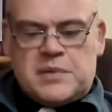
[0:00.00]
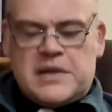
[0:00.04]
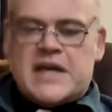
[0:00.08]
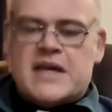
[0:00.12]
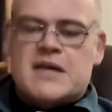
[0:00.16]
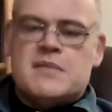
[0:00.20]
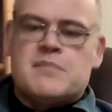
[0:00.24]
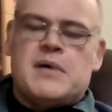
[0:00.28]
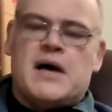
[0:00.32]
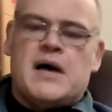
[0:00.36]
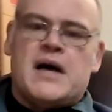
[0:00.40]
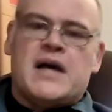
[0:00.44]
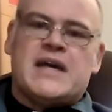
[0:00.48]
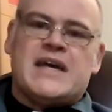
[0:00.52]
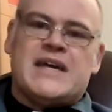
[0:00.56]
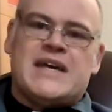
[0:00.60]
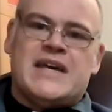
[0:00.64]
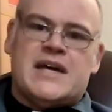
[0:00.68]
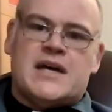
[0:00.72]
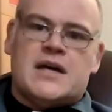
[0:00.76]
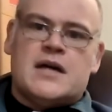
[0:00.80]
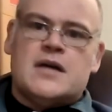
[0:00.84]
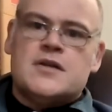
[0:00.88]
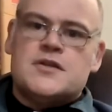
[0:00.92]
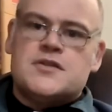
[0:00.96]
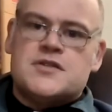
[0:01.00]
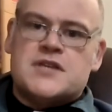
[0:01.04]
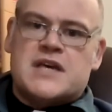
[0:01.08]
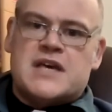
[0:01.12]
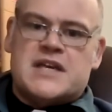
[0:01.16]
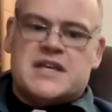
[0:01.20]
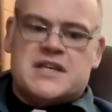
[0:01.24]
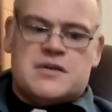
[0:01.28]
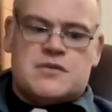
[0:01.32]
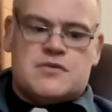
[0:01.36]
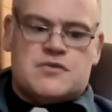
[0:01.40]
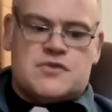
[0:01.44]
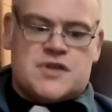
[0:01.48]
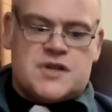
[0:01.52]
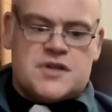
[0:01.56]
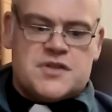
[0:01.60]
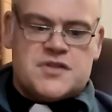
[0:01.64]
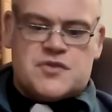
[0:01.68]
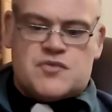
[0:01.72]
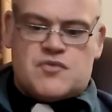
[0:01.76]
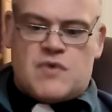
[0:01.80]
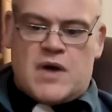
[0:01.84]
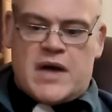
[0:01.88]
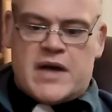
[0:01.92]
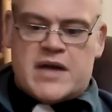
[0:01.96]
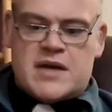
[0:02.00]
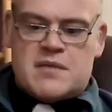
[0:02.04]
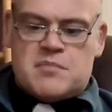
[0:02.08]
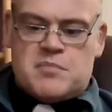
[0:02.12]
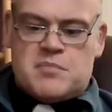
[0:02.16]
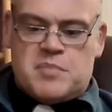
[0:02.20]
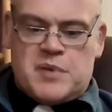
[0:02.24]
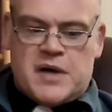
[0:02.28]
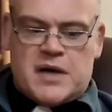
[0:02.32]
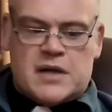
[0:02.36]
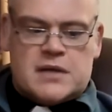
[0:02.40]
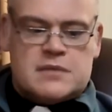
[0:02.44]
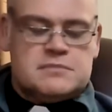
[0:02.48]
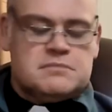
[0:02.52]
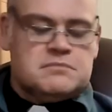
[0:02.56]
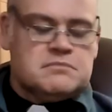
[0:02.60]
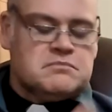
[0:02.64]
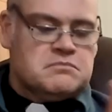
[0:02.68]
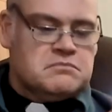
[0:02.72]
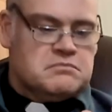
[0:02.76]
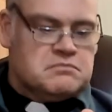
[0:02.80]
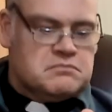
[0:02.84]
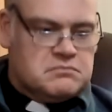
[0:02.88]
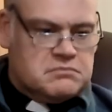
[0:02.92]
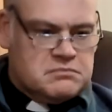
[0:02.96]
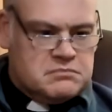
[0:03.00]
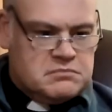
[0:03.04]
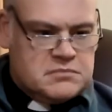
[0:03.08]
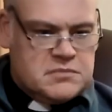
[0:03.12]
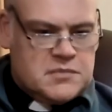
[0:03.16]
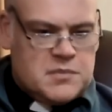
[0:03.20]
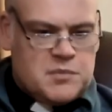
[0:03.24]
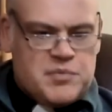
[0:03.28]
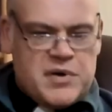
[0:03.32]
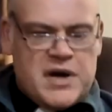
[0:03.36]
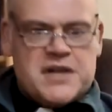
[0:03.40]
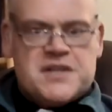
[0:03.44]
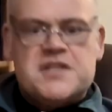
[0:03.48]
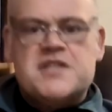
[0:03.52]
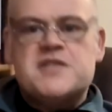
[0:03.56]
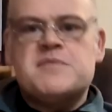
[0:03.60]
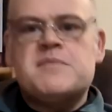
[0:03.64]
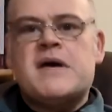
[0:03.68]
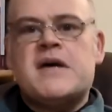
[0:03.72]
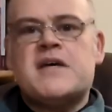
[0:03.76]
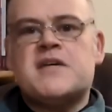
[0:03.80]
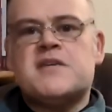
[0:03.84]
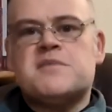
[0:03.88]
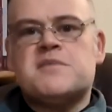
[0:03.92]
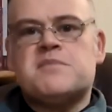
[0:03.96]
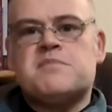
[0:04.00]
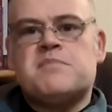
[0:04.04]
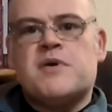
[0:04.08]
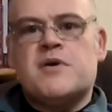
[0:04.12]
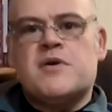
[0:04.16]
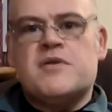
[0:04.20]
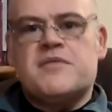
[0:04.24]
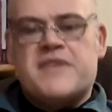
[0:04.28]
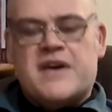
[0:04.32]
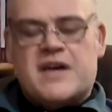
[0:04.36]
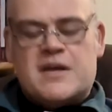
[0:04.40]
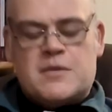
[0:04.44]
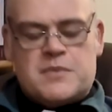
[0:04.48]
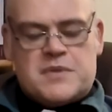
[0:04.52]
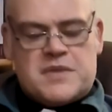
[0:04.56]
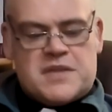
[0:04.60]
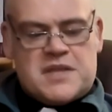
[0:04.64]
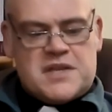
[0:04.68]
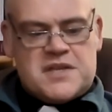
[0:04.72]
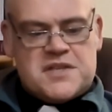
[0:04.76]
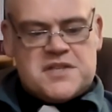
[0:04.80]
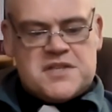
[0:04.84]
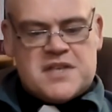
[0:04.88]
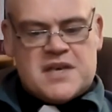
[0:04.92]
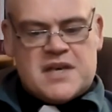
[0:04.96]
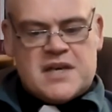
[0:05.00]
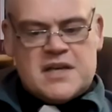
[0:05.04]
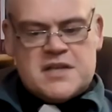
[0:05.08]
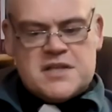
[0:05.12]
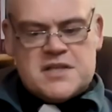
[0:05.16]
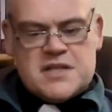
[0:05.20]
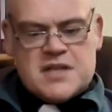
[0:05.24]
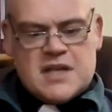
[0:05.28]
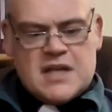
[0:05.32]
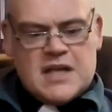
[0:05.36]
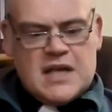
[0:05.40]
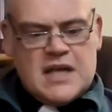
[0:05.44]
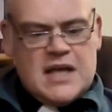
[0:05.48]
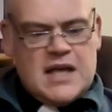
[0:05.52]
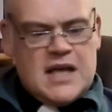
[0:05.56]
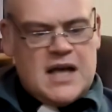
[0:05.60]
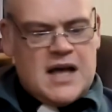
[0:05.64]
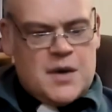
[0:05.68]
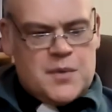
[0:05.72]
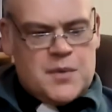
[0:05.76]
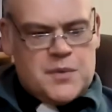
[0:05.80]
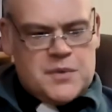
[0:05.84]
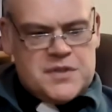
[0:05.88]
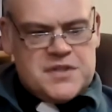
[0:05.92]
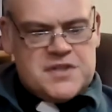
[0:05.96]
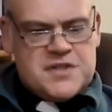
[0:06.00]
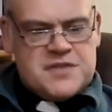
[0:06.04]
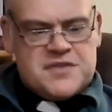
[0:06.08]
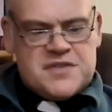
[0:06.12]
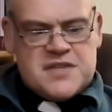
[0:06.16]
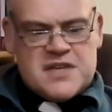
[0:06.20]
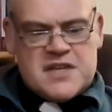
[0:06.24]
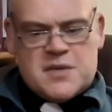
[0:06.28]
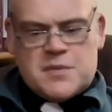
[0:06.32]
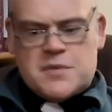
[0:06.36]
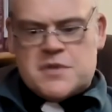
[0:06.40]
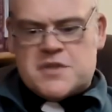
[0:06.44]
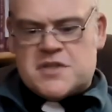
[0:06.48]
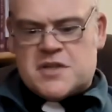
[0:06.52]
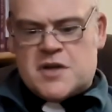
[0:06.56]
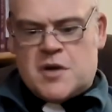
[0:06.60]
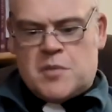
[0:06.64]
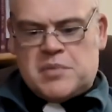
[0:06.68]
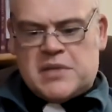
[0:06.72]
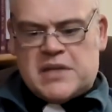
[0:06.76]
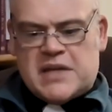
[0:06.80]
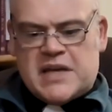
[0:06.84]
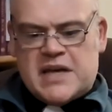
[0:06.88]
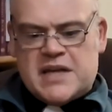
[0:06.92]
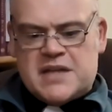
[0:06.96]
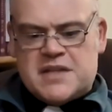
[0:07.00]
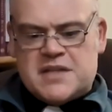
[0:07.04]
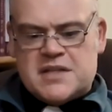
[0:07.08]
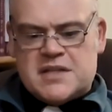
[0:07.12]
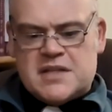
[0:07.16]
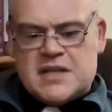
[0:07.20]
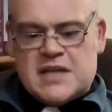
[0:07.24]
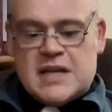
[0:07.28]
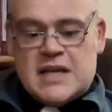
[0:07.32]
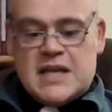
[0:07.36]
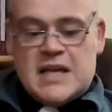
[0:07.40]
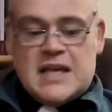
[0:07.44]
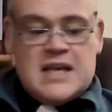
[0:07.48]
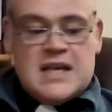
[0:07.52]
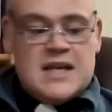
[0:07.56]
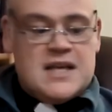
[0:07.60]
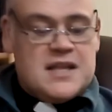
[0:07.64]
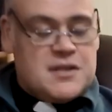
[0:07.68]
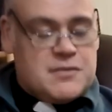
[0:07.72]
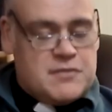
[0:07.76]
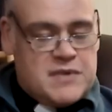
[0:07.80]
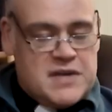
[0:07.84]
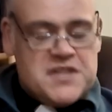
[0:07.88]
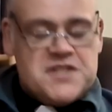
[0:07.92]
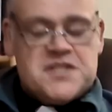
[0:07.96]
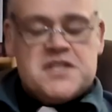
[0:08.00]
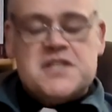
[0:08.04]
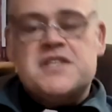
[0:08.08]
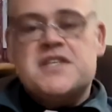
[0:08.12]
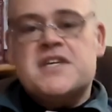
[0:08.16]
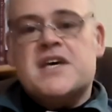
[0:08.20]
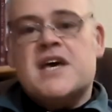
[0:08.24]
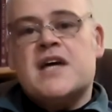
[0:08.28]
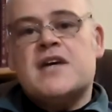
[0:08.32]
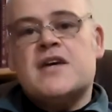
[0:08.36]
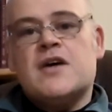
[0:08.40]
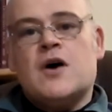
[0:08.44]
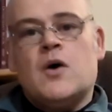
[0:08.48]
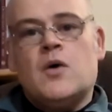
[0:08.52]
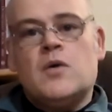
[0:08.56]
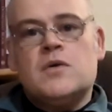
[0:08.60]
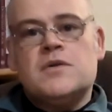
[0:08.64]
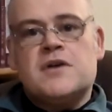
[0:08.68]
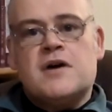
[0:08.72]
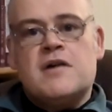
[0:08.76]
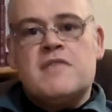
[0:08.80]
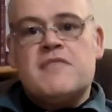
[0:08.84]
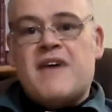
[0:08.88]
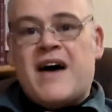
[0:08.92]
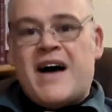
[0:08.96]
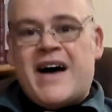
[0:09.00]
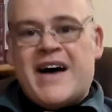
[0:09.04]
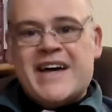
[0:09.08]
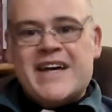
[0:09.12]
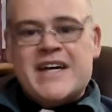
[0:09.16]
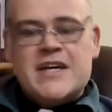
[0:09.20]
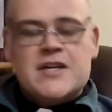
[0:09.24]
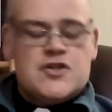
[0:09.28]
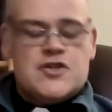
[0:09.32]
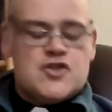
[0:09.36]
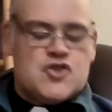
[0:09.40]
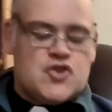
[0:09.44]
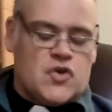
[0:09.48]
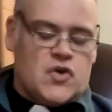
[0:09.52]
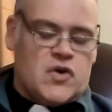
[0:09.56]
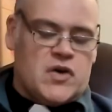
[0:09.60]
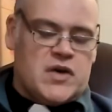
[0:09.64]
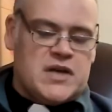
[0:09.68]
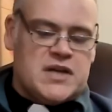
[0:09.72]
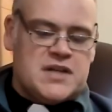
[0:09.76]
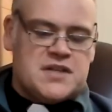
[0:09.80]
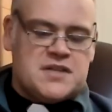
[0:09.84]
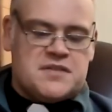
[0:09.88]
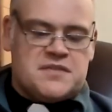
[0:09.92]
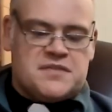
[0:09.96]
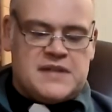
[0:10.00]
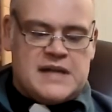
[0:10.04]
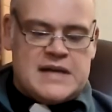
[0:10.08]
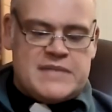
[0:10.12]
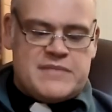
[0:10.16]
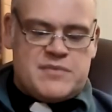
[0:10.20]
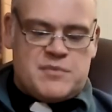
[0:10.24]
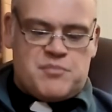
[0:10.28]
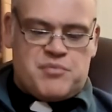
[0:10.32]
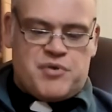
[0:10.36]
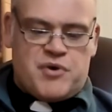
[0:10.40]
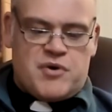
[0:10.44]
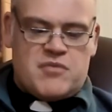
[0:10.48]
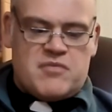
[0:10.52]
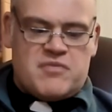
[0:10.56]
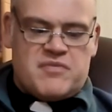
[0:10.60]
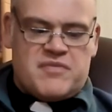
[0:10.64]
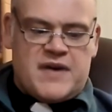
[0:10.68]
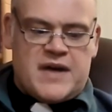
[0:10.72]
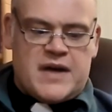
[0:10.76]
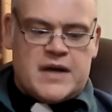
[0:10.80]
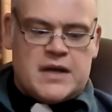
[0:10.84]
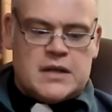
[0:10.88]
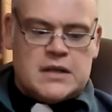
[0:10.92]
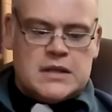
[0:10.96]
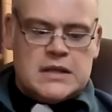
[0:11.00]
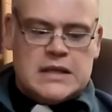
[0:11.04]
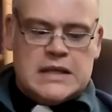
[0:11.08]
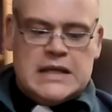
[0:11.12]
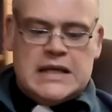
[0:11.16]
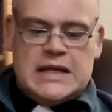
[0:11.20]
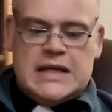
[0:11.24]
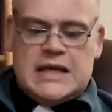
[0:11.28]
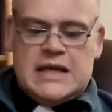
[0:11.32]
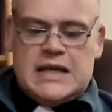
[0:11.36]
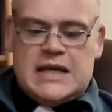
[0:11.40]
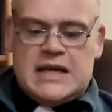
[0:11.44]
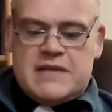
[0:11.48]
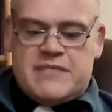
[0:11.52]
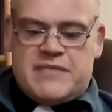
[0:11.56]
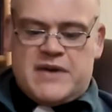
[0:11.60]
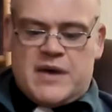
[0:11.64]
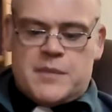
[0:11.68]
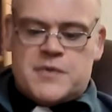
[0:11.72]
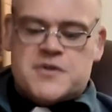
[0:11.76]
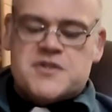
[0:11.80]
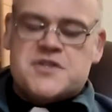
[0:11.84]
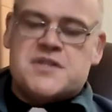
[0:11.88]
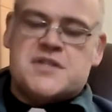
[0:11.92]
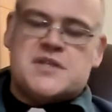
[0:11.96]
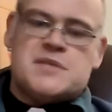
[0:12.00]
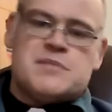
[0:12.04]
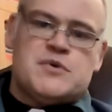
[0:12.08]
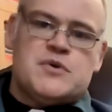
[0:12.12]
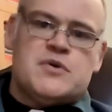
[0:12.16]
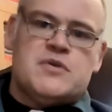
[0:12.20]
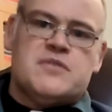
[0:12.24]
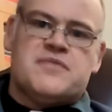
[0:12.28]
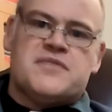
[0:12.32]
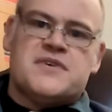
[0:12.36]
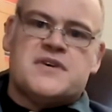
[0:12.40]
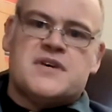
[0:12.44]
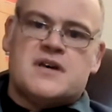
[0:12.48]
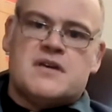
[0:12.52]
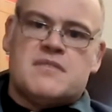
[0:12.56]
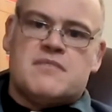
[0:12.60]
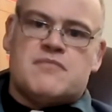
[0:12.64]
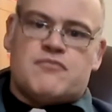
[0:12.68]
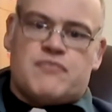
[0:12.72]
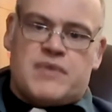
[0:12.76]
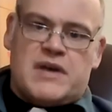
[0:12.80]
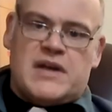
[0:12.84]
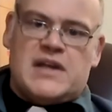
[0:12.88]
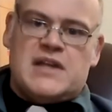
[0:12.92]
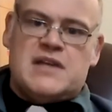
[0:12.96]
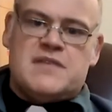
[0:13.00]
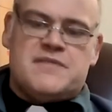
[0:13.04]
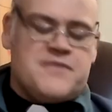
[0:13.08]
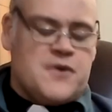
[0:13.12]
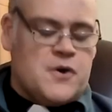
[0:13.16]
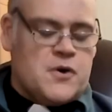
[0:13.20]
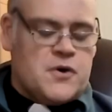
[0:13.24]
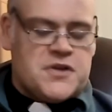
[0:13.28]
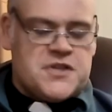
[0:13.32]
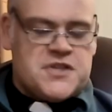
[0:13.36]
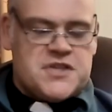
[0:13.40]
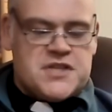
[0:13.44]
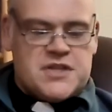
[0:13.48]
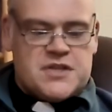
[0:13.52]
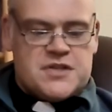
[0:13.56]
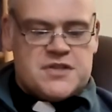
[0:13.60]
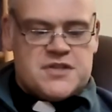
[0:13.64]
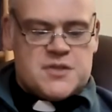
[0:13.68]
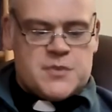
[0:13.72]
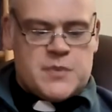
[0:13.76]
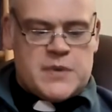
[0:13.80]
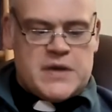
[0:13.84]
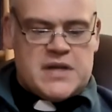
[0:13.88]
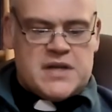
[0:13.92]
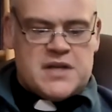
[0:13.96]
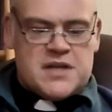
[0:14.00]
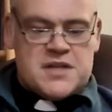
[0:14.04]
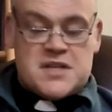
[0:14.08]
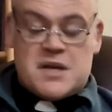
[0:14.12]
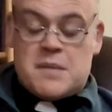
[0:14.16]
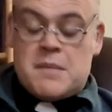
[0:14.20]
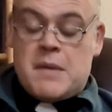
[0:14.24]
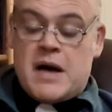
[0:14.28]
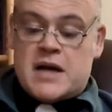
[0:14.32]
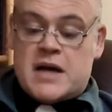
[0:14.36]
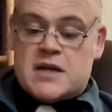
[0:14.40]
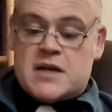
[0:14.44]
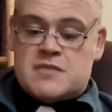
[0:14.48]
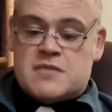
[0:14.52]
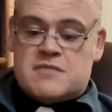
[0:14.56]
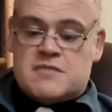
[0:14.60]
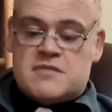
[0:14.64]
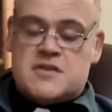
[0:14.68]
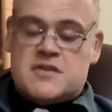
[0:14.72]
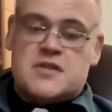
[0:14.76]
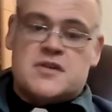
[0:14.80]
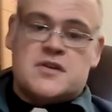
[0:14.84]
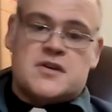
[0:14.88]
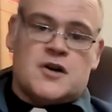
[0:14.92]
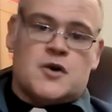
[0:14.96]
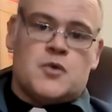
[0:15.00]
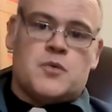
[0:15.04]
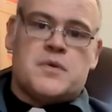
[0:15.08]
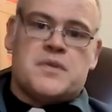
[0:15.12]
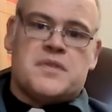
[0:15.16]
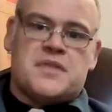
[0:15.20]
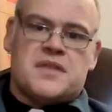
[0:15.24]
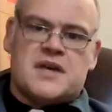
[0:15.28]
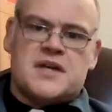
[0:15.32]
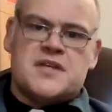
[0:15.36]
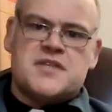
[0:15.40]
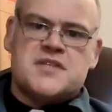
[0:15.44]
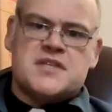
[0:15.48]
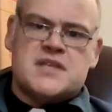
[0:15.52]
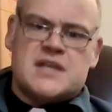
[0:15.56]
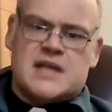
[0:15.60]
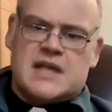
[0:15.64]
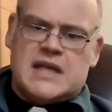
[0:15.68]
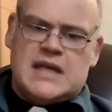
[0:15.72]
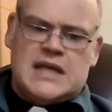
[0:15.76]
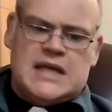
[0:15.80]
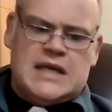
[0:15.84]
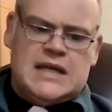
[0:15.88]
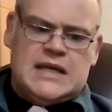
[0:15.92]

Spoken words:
playing by ear to get it just right, but practice makes perfect with these things. I wouldn't have said it was complicated. They're easy to get hold of. I enjoyed the flavor profile. If I was in the mood for really focusing on sweetness, I might go with this